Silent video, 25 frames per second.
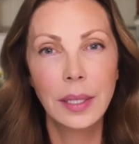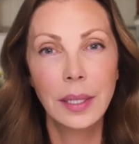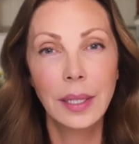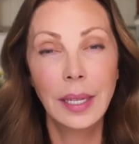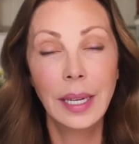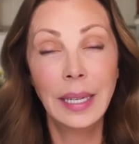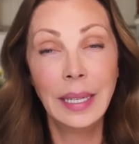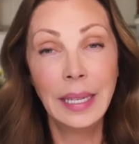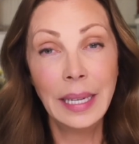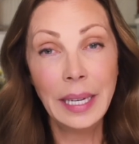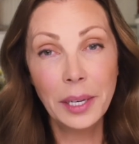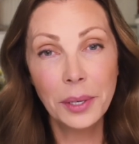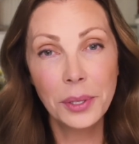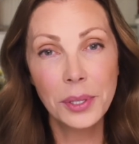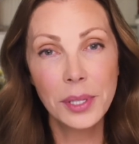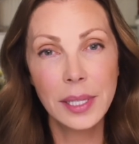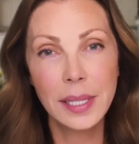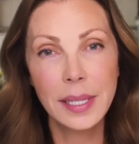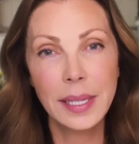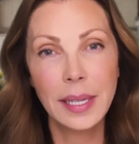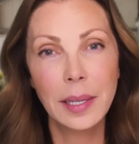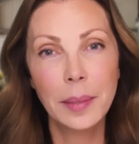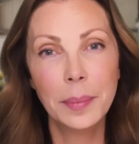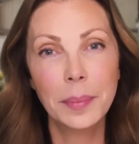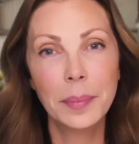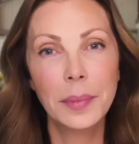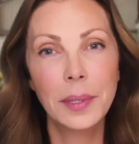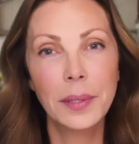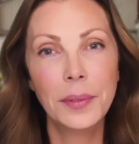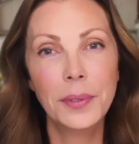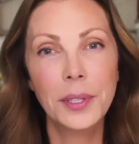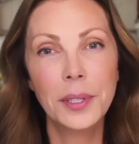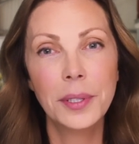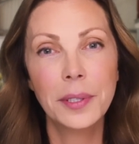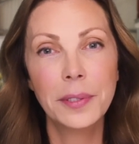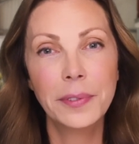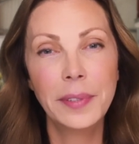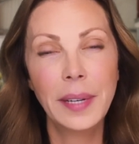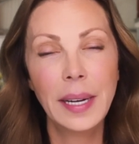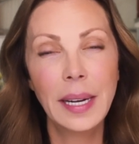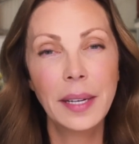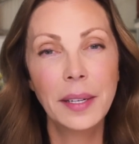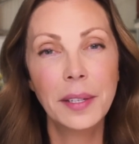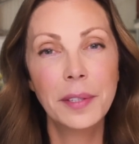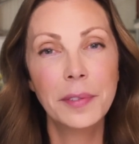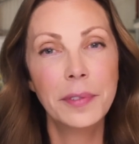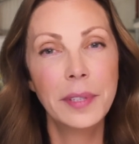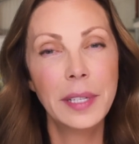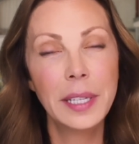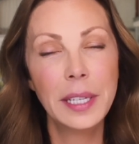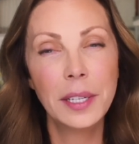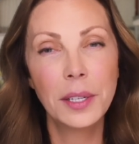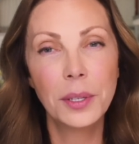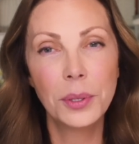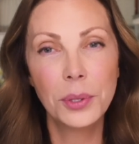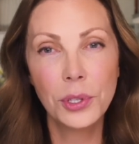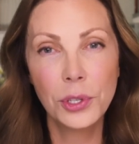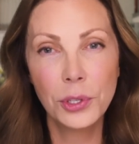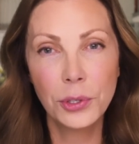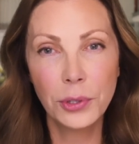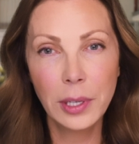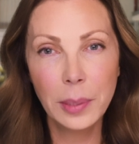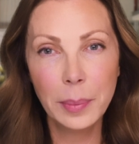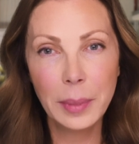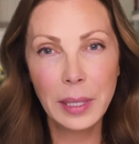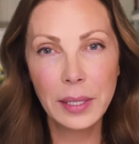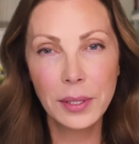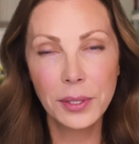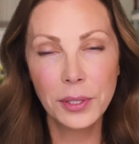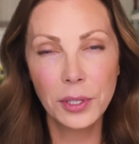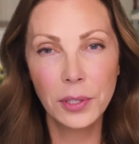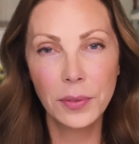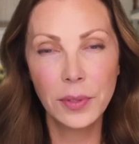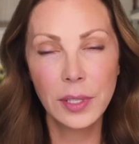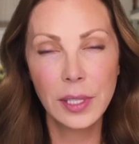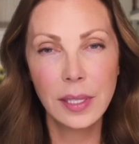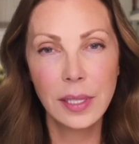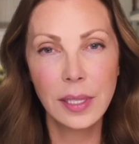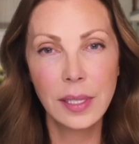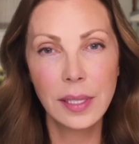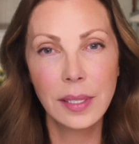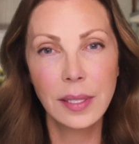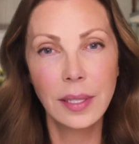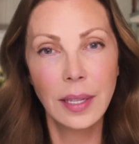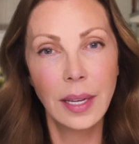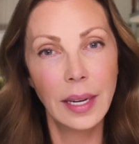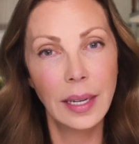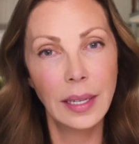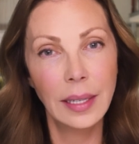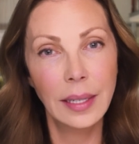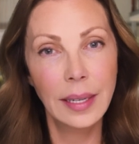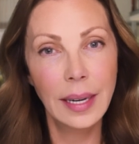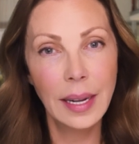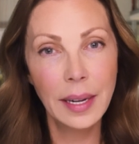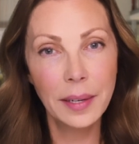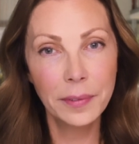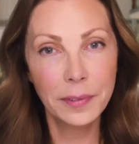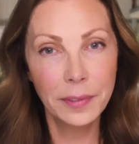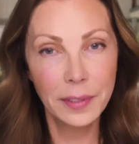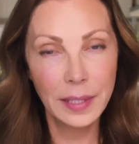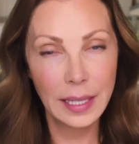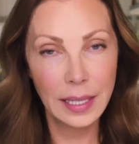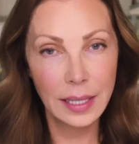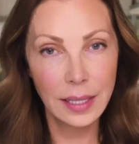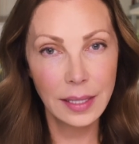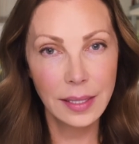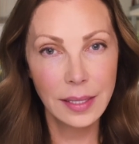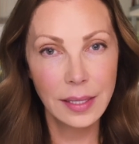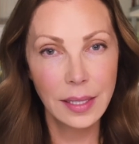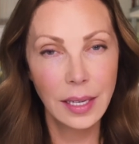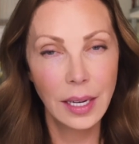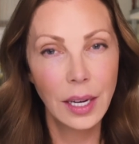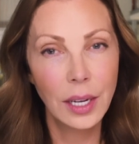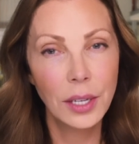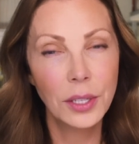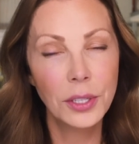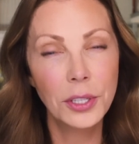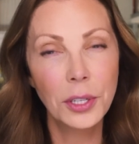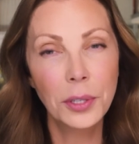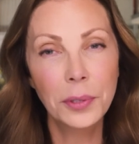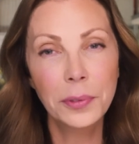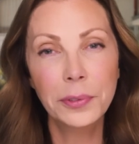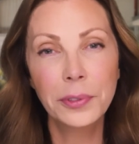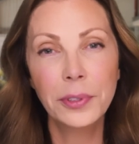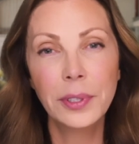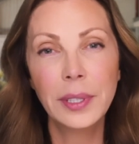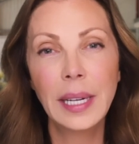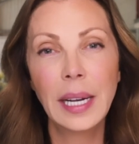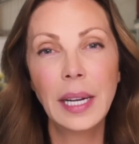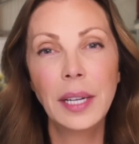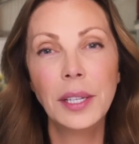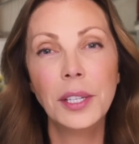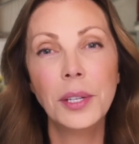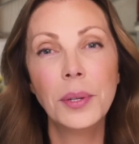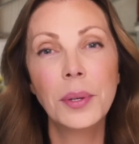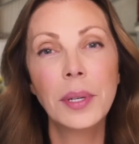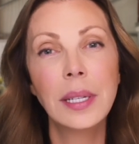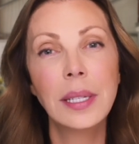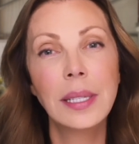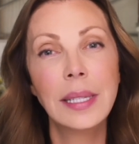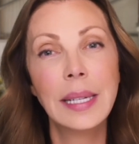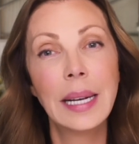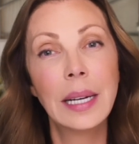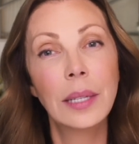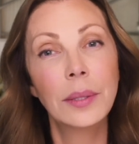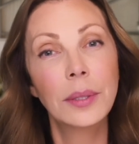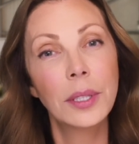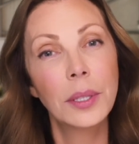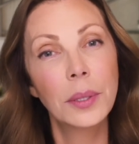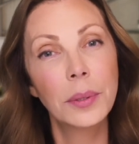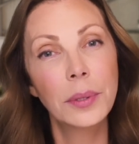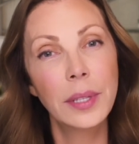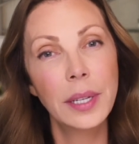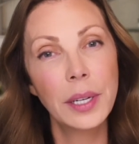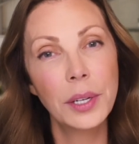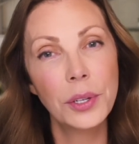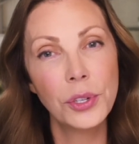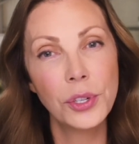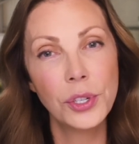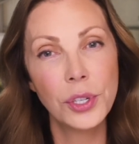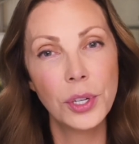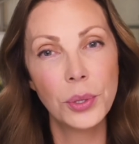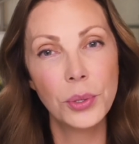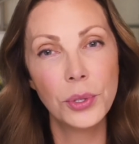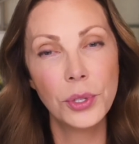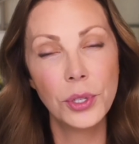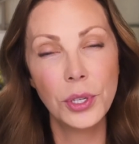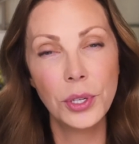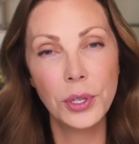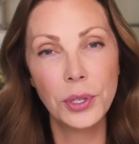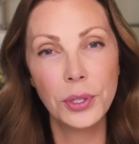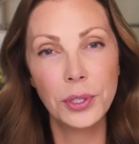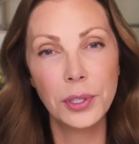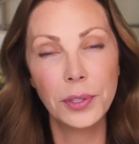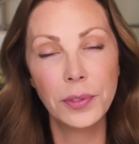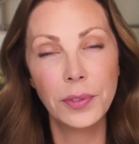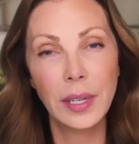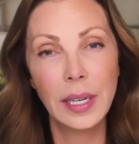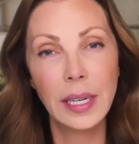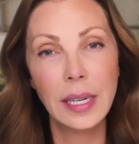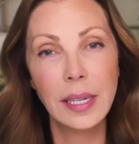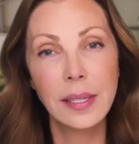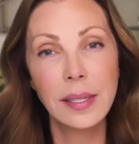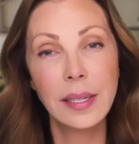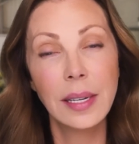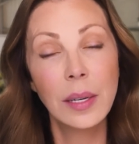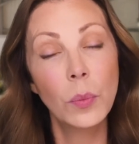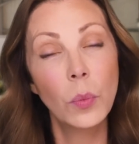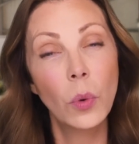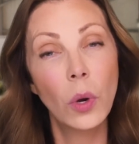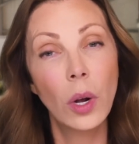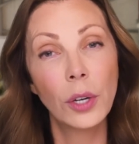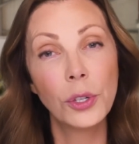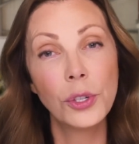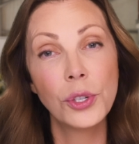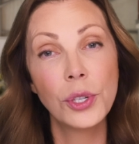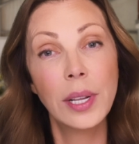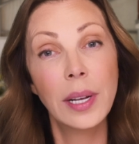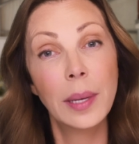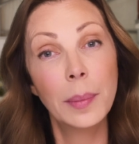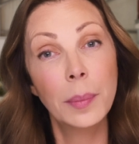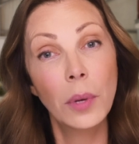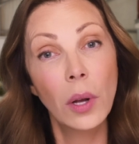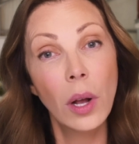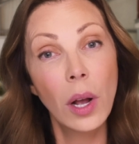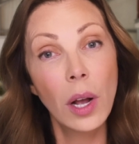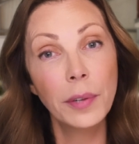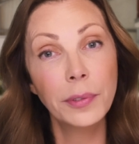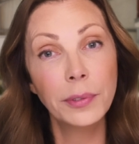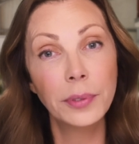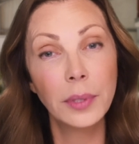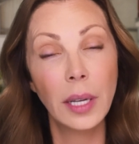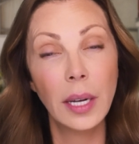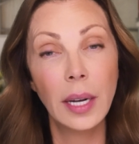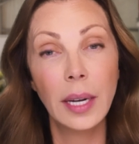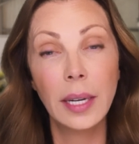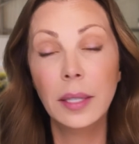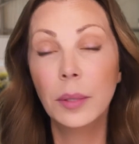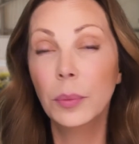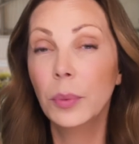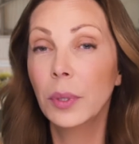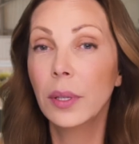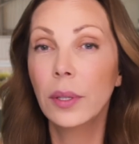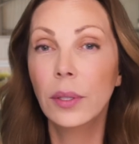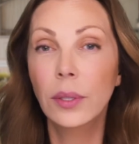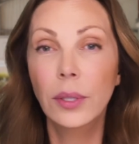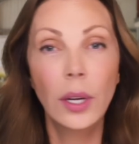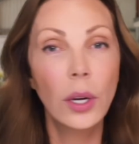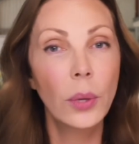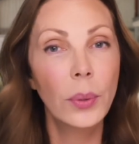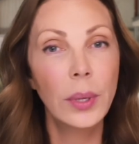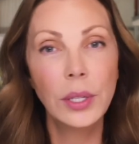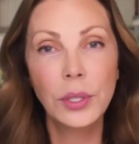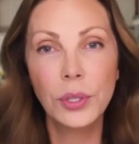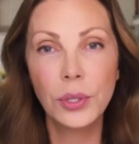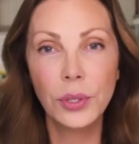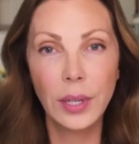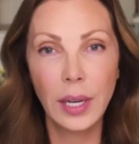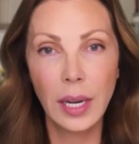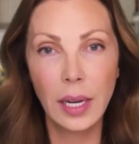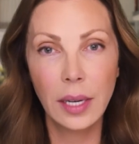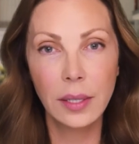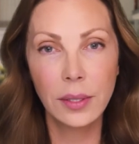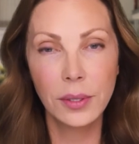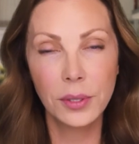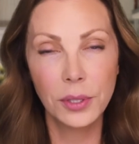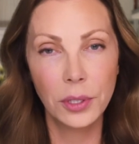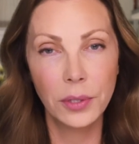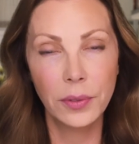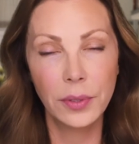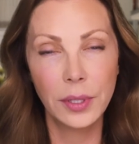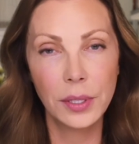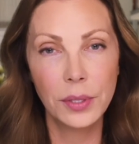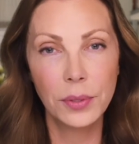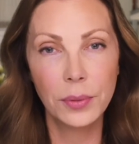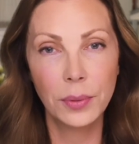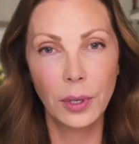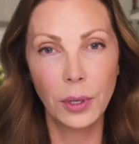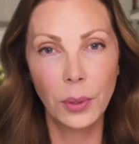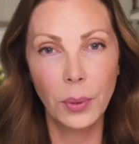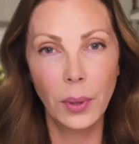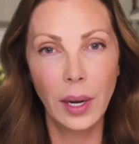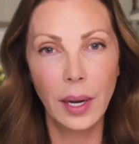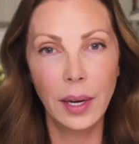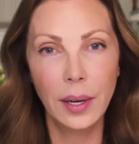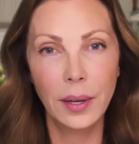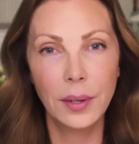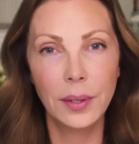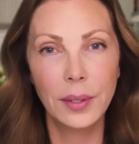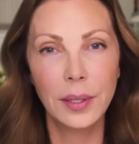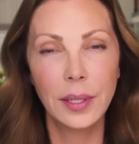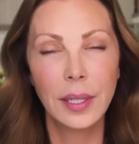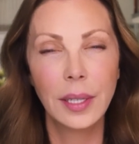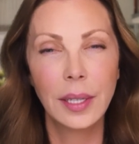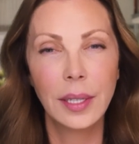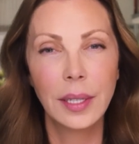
And here's a tip: if you're a fan of video streaming services like Netflix, don't forget you can download their shows to your device and watch them offline with no internet service required.